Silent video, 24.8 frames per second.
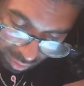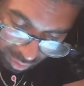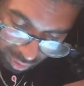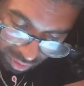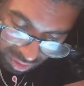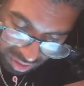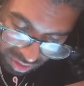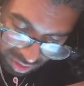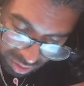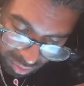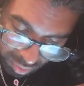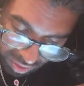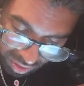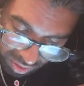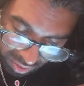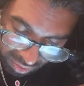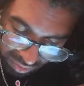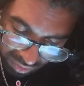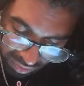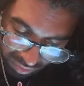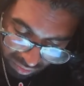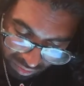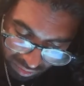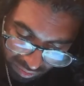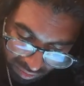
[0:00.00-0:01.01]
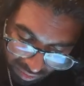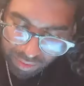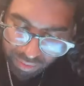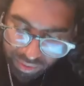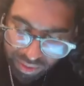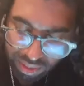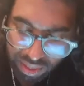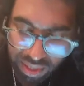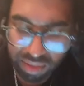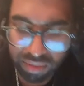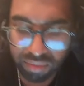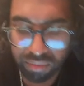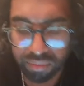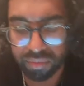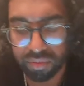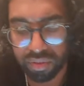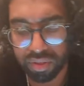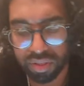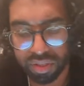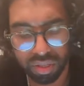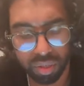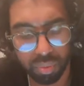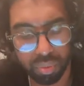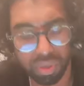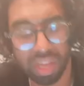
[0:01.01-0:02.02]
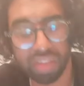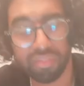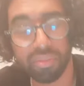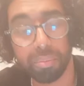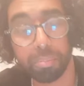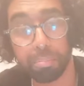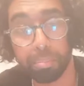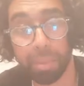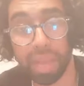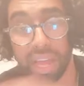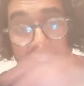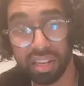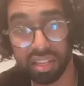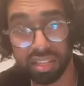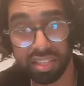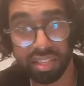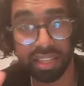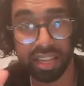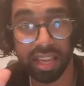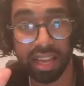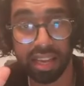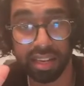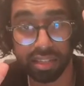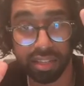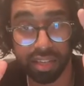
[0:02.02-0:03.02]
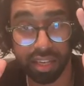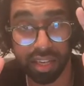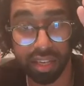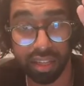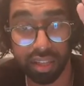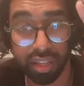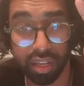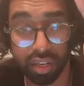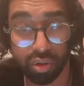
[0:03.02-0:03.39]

force as well. Okay, so we have a balancing act here.